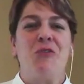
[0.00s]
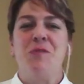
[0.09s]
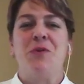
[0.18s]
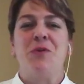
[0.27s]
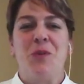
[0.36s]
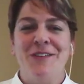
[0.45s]

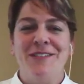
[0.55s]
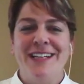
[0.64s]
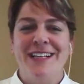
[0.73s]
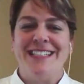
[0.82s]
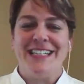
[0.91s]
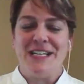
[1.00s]
group around
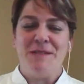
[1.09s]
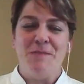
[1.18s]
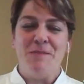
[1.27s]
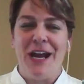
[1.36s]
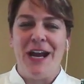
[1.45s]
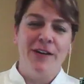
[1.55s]
us to
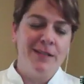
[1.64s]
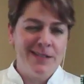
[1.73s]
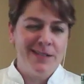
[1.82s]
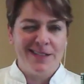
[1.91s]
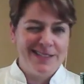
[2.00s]
compare